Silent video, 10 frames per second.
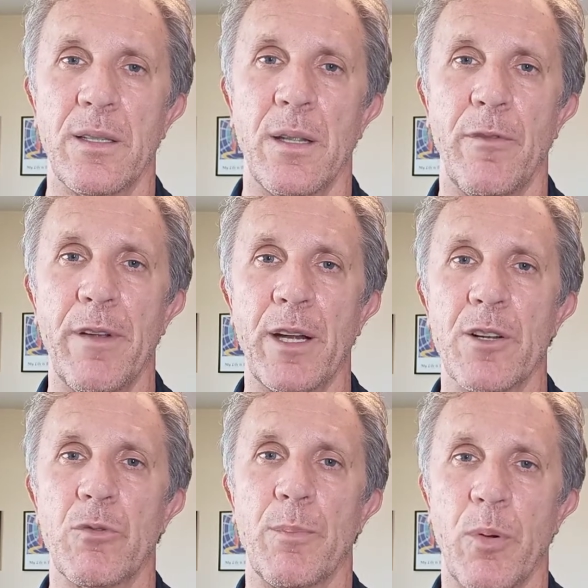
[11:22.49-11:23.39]
the
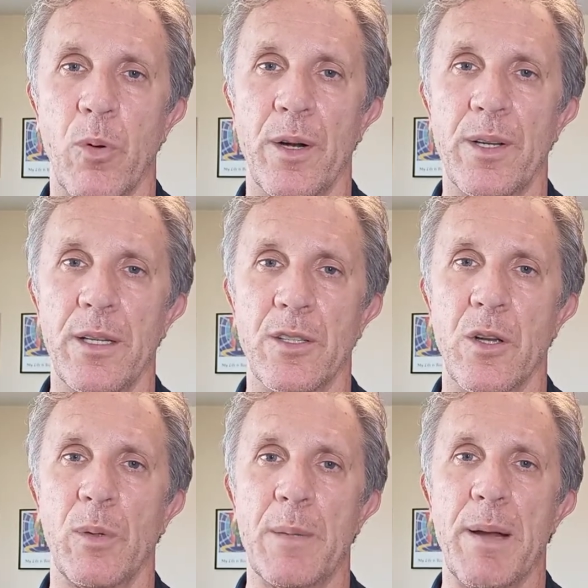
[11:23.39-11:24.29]
VAERS report is
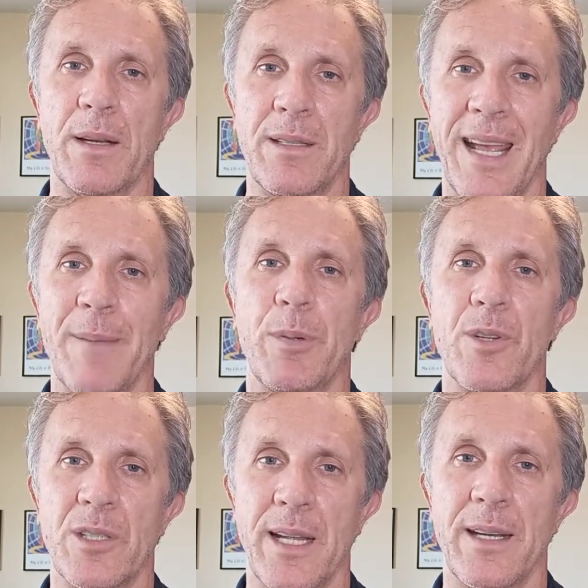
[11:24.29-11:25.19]
only about
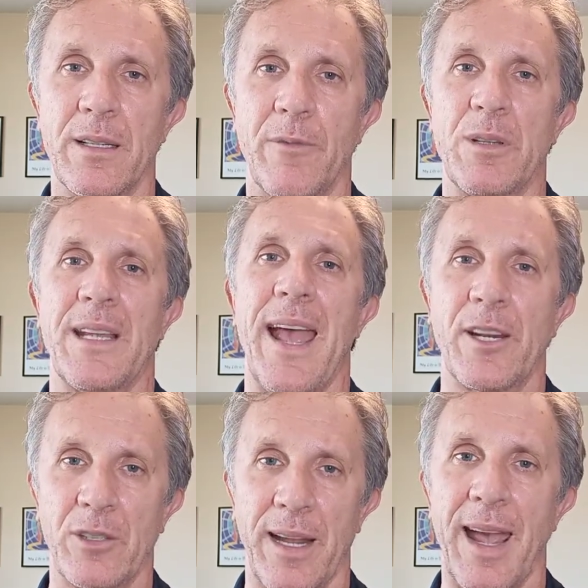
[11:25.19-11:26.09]
10% of what's
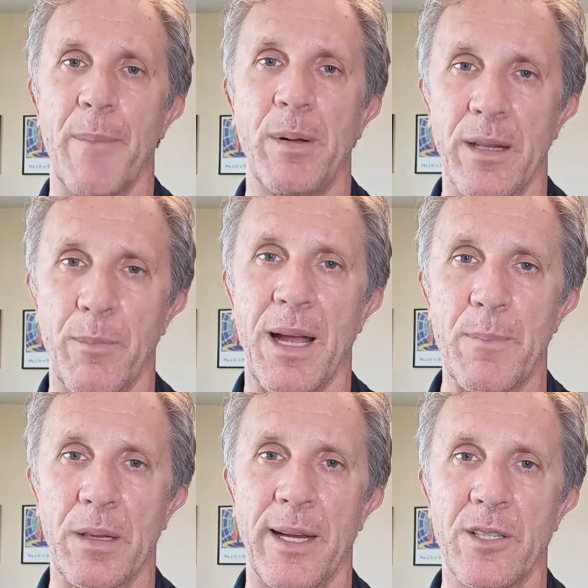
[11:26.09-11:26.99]
actually happening in the
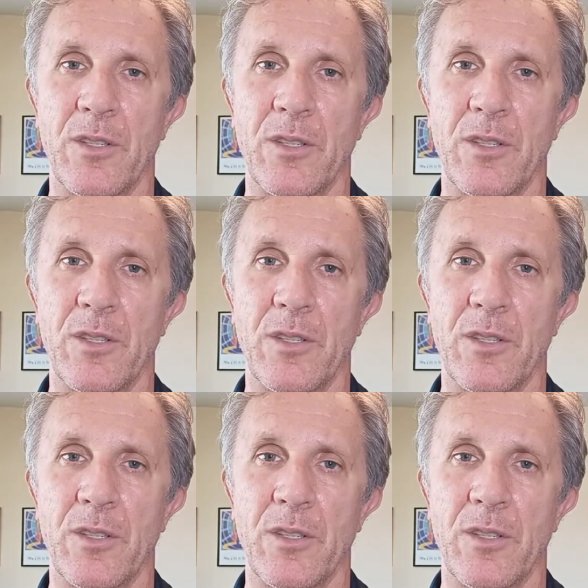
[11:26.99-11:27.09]
population.